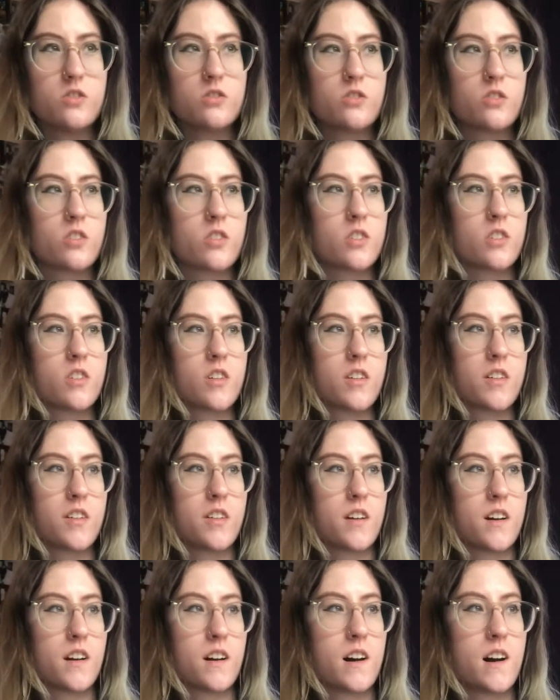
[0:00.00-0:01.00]
know
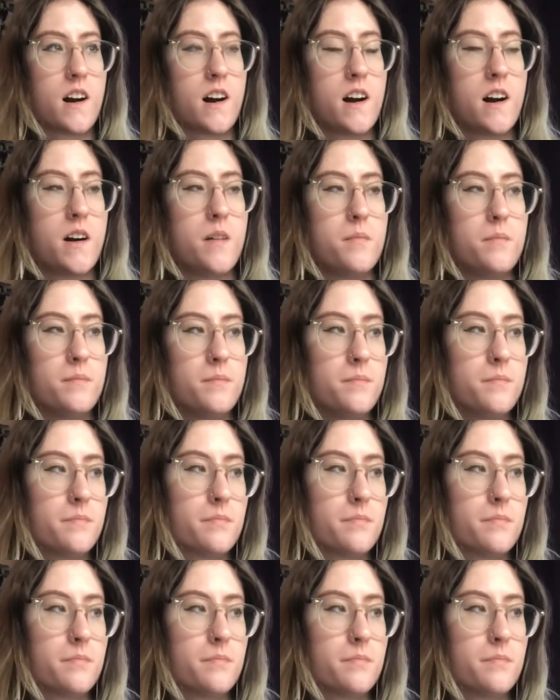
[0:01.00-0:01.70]
um